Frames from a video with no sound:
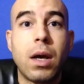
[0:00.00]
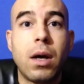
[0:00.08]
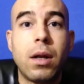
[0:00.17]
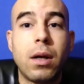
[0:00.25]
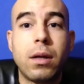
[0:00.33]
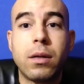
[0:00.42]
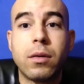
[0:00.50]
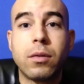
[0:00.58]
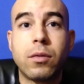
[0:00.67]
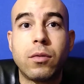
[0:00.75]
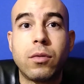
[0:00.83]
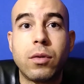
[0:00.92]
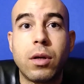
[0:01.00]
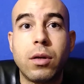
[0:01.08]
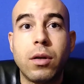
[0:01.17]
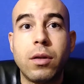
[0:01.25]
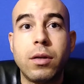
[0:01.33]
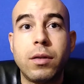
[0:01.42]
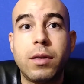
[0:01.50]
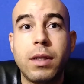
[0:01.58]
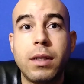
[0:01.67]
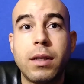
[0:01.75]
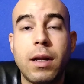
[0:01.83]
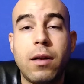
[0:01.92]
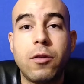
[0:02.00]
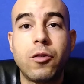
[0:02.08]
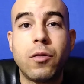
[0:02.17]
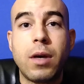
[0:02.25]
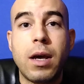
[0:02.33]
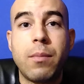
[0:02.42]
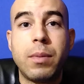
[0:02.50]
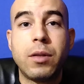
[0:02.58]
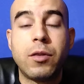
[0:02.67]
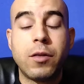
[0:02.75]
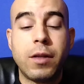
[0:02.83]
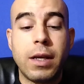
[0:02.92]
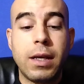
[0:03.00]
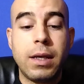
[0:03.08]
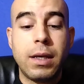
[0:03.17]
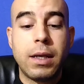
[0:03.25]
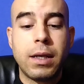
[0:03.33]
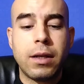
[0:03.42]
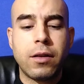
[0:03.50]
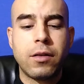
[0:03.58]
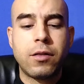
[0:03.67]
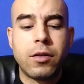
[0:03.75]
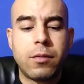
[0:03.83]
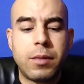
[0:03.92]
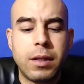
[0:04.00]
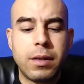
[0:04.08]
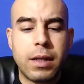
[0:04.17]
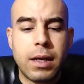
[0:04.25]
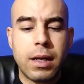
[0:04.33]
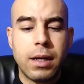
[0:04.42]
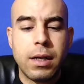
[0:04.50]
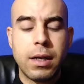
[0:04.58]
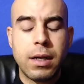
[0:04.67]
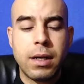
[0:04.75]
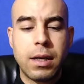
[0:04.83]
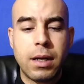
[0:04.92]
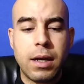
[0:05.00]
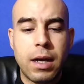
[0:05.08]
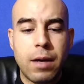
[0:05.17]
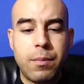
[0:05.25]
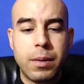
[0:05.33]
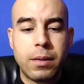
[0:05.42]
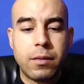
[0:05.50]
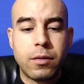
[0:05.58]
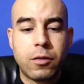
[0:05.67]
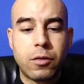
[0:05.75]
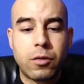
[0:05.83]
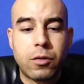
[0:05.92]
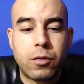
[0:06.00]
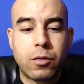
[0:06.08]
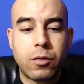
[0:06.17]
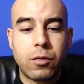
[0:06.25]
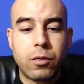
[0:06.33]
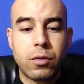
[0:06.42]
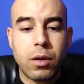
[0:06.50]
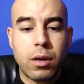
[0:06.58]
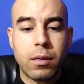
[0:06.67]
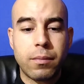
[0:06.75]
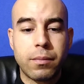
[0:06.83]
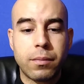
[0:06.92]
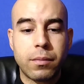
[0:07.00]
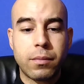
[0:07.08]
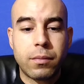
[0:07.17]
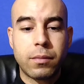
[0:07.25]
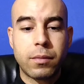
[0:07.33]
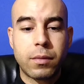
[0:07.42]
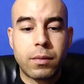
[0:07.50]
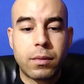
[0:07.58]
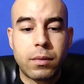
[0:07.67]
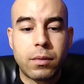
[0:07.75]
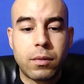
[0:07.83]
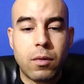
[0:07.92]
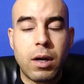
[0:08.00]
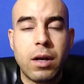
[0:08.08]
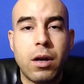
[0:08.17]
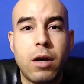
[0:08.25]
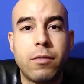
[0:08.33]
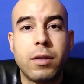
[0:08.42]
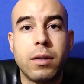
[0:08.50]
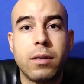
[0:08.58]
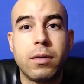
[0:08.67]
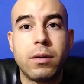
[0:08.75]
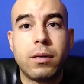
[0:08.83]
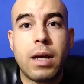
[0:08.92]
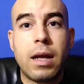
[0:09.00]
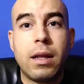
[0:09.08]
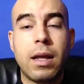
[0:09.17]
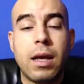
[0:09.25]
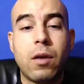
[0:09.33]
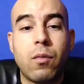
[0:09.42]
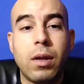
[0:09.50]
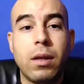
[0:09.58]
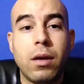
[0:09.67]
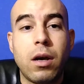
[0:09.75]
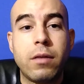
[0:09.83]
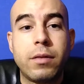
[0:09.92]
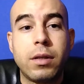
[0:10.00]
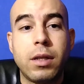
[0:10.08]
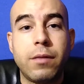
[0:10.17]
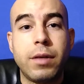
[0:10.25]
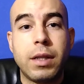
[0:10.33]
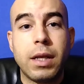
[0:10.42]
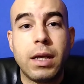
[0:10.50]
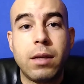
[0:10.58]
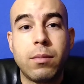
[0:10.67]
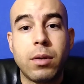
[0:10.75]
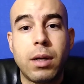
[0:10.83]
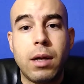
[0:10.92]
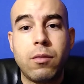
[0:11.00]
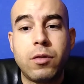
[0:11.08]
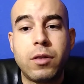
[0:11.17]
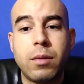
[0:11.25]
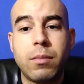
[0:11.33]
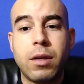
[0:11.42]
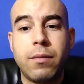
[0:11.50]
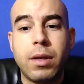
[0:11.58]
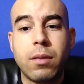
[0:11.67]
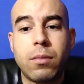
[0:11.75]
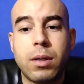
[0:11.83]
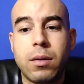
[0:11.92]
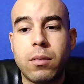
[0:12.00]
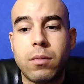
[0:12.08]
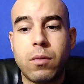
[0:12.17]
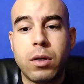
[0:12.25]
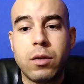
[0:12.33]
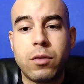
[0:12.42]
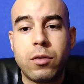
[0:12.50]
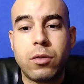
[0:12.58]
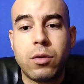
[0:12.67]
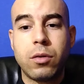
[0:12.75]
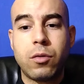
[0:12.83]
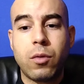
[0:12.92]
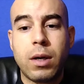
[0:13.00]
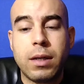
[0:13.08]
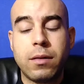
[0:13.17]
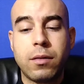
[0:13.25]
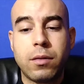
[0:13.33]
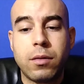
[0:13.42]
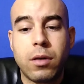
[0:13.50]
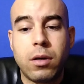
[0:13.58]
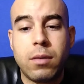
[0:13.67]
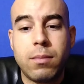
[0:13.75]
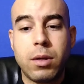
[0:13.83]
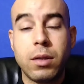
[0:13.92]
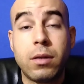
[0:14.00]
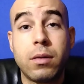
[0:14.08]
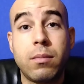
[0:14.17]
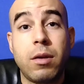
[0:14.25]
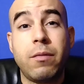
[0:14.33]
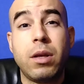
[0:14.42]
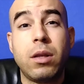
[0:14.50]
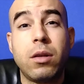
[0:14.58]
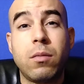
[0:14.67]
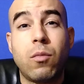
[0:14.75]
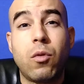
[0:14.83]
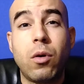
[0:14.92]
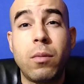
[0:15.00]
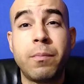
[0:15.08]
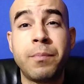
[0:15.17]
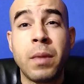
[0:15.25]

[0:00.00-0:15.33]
uh, another thing that also happened today is something that happens um, quite often. Not like really often every day, but I would say maybe about once or twice a month, maybe a little more.